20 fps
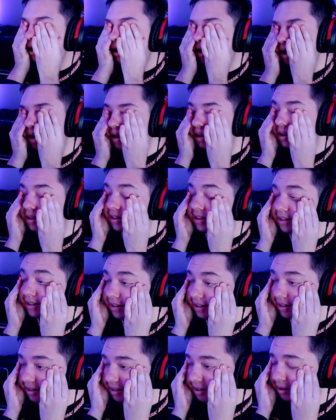
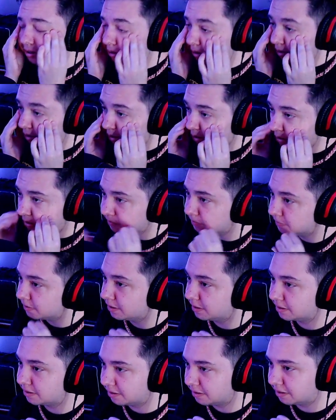Ooh, she's bad
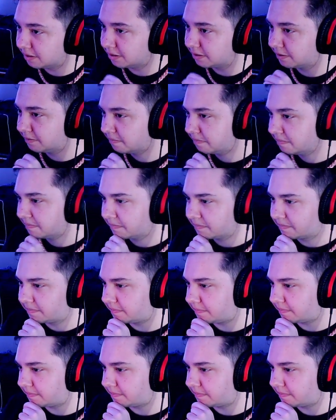as hell, bro.